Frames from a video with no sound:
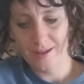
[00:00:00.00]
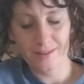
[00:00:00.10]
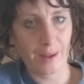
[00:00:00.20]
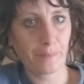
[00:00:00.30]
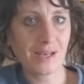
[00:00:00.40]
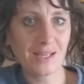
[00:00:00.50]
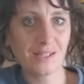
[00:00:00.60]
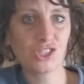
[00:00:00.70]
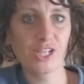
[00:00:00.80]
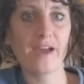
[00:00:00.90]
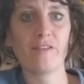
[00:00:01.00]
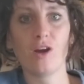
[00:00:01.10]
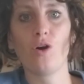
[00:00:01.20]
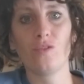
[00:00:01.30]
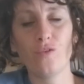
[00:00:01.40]
then please share
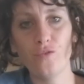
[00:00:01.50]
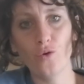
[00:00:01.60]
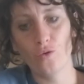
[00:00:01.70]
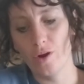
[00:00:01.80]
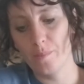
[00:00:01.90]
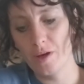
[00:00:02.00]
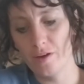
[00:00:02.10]
it on the forum